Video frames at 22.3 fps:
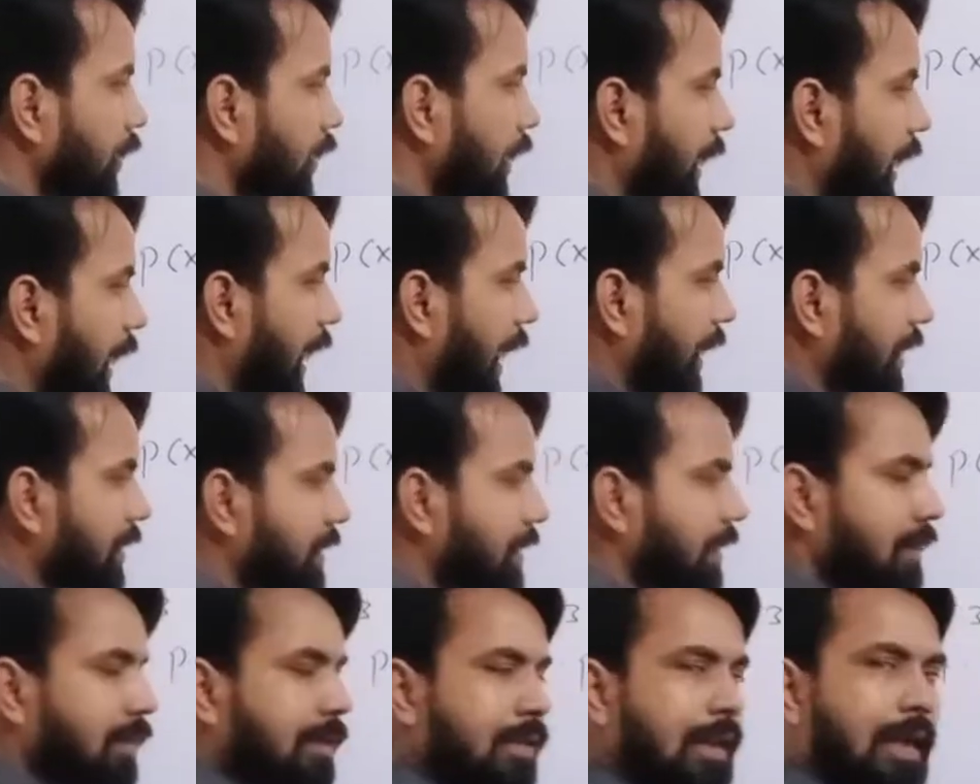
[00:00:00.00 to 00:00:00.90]
X
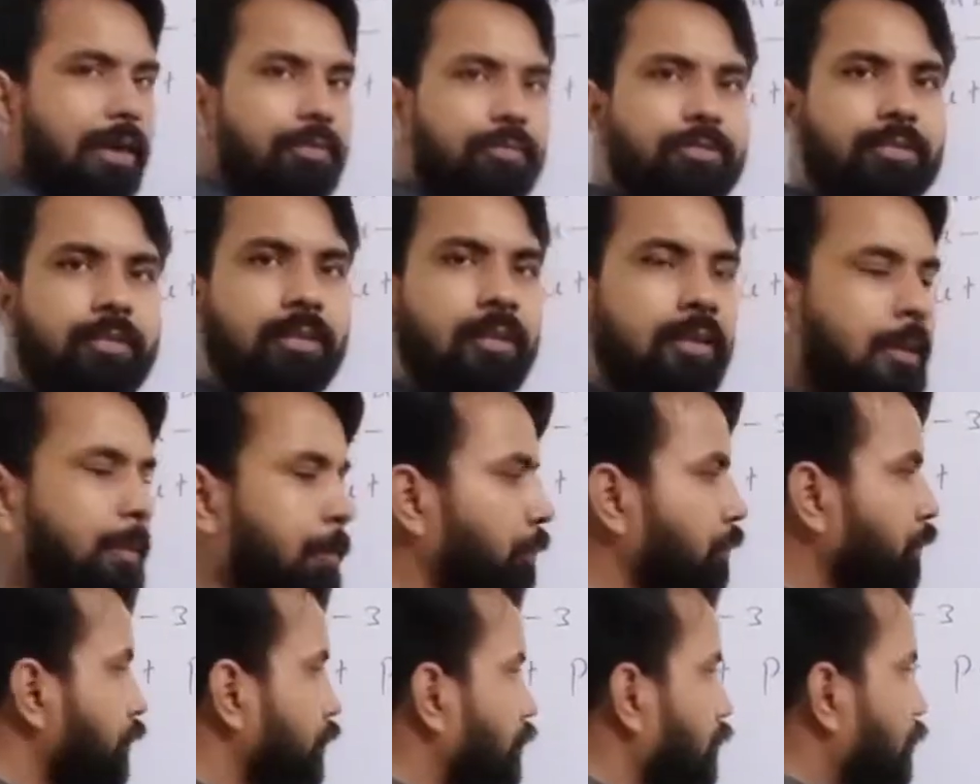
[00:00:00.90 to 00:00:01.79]
is left.
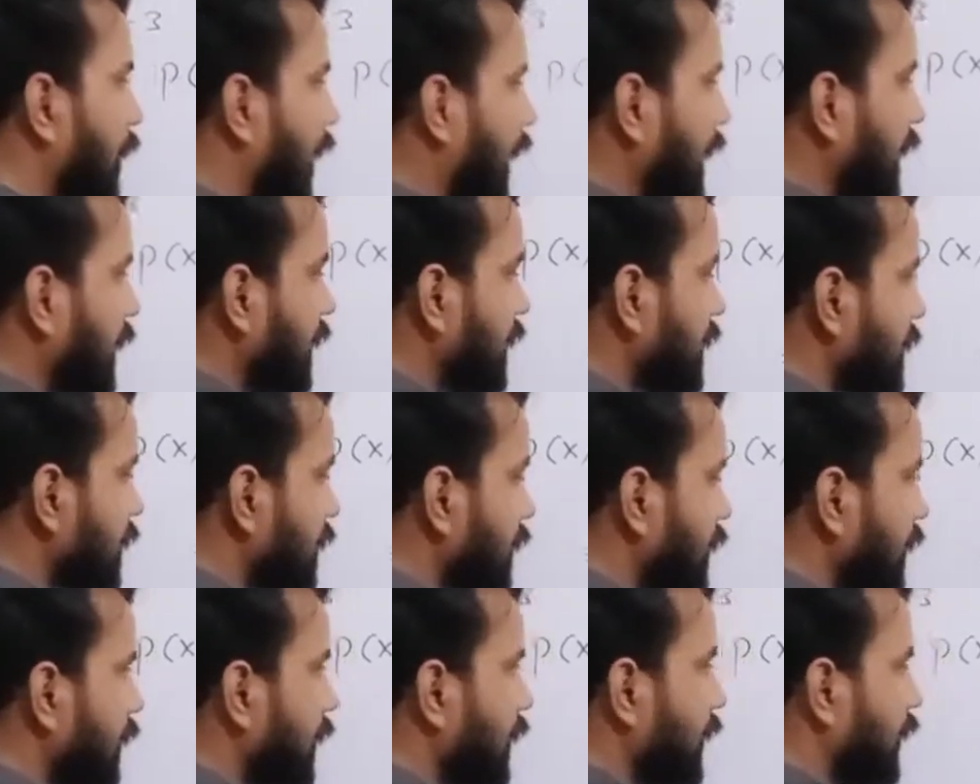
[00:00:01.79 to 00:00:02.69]
Minus
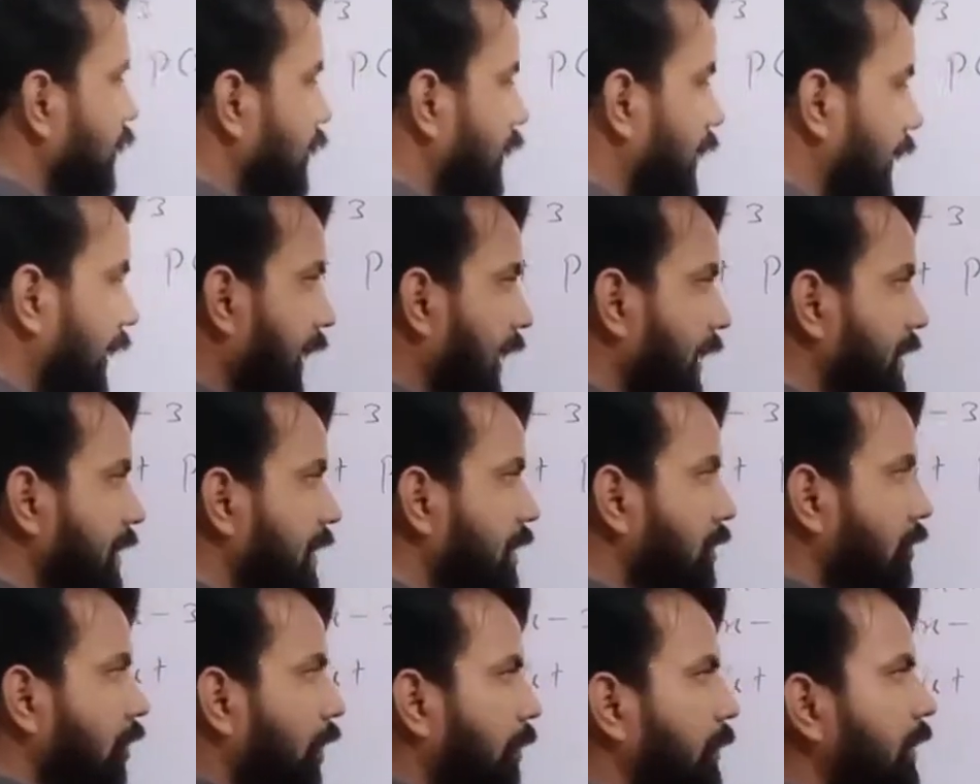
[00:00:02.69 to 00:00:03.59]
3x is
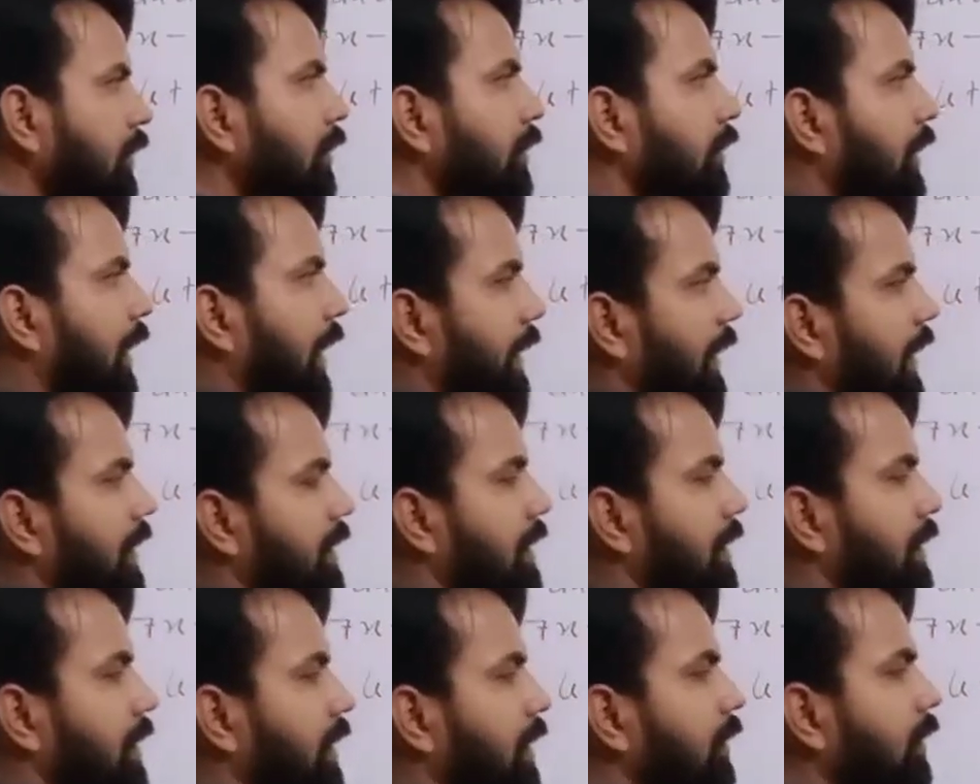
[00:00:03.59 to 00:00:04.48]
common, 9x is
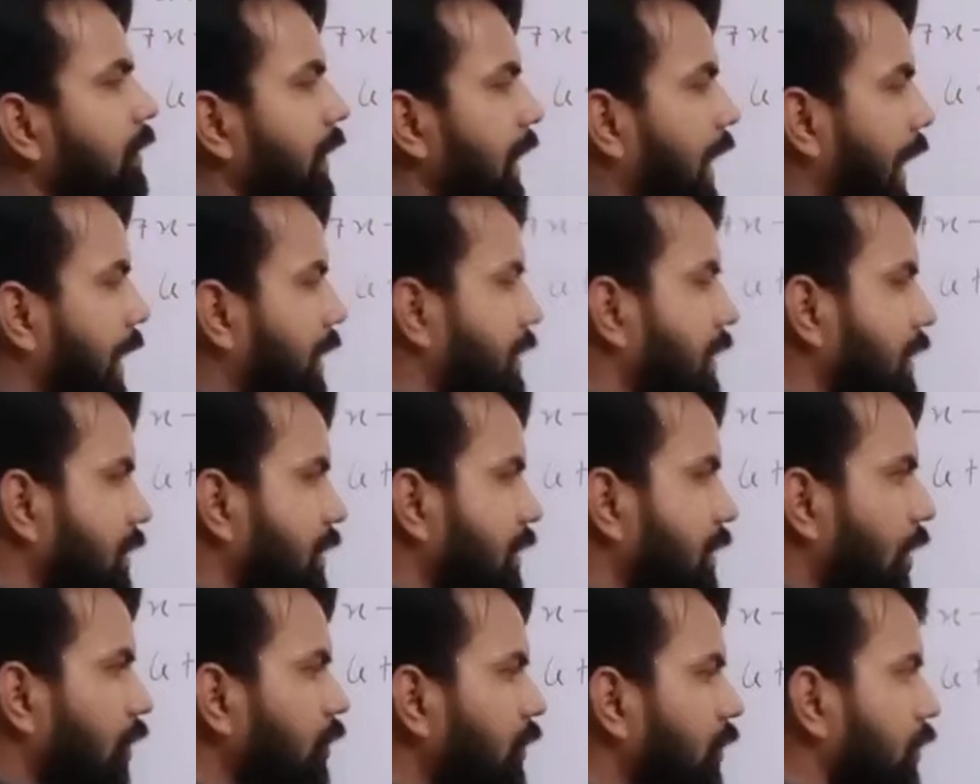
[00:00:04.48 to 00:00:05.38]
here, x is
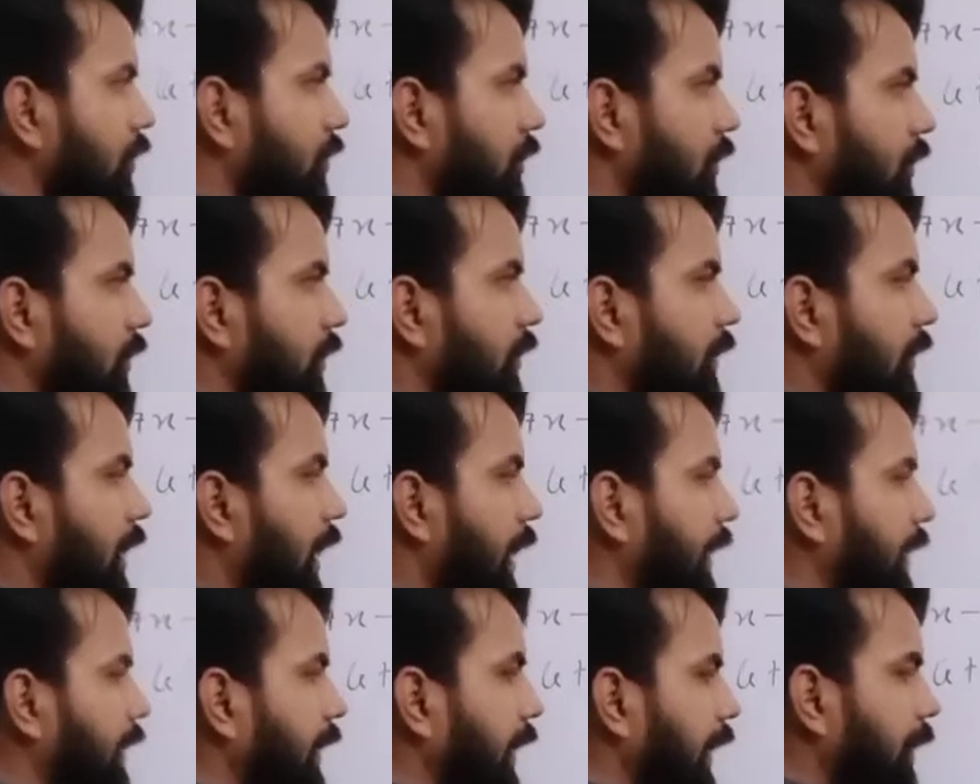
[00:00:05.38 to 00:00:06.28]
out,
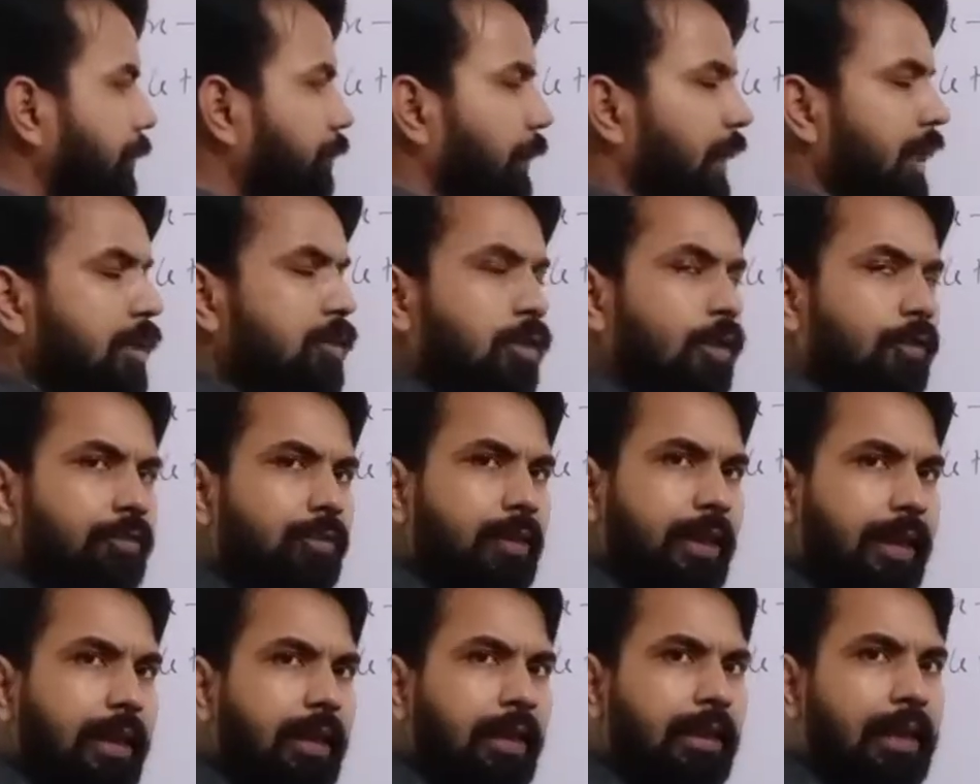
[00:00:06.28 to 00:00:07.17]
9. In place of
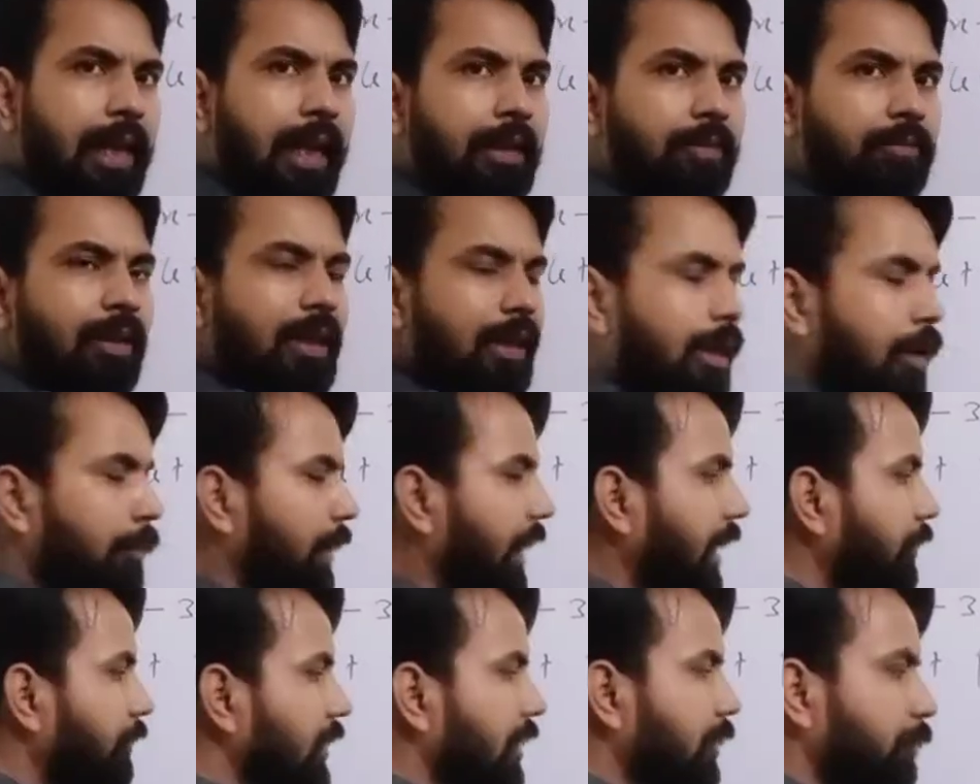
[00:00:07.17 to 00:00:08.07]
3, 9 will come at
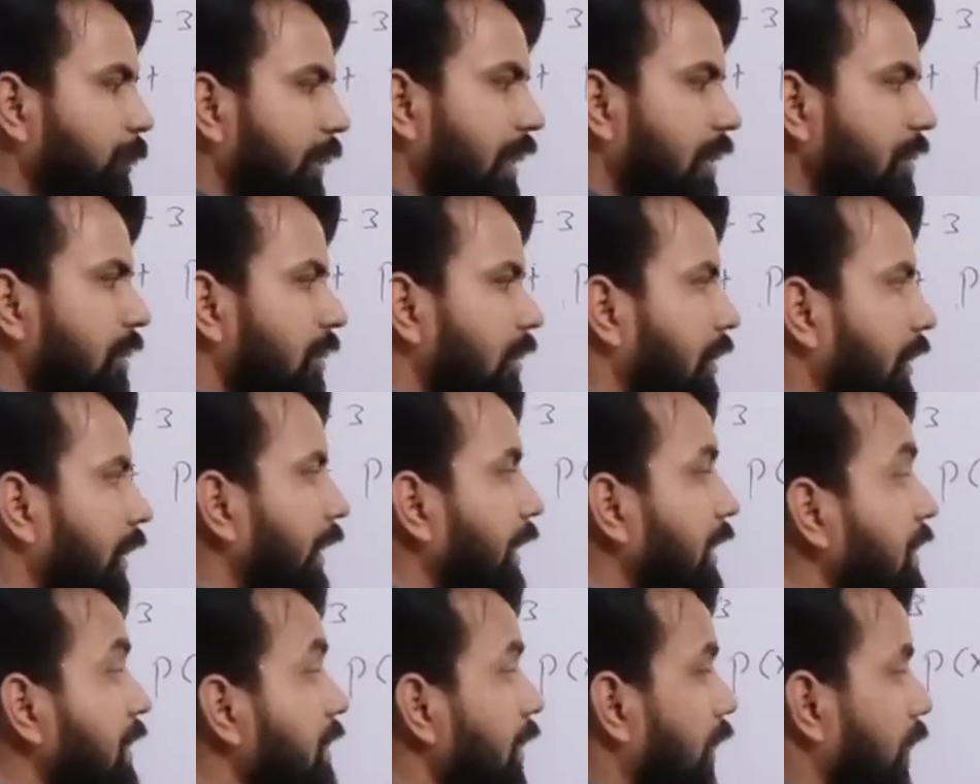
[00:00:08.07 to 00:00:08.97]
which place?
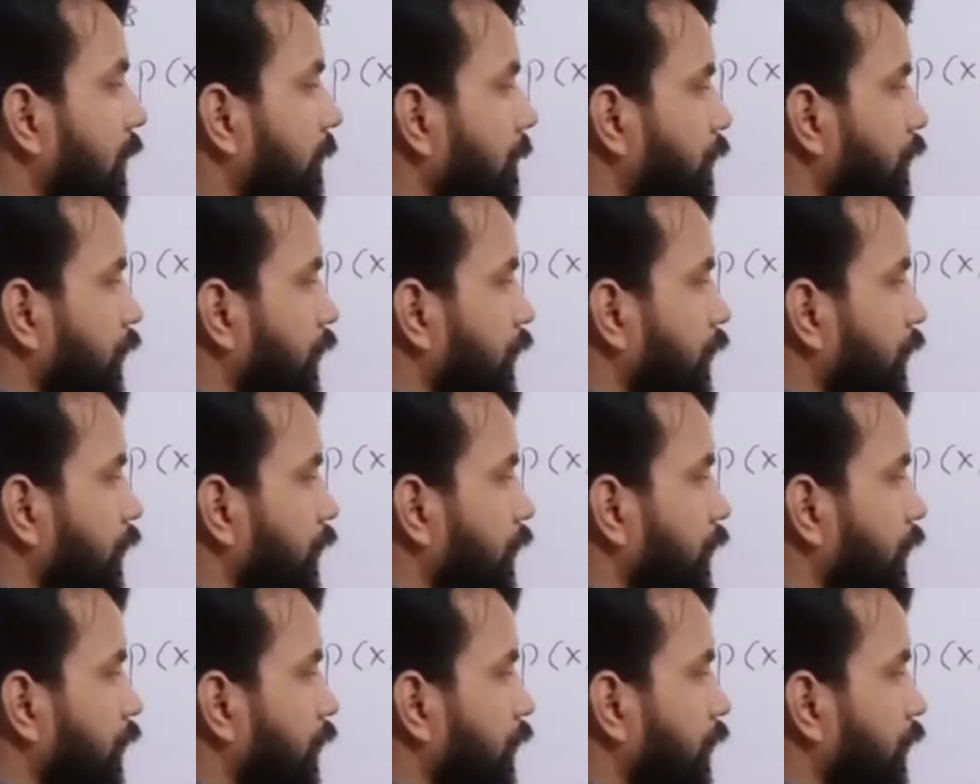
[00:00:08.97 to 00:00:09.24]
3's are.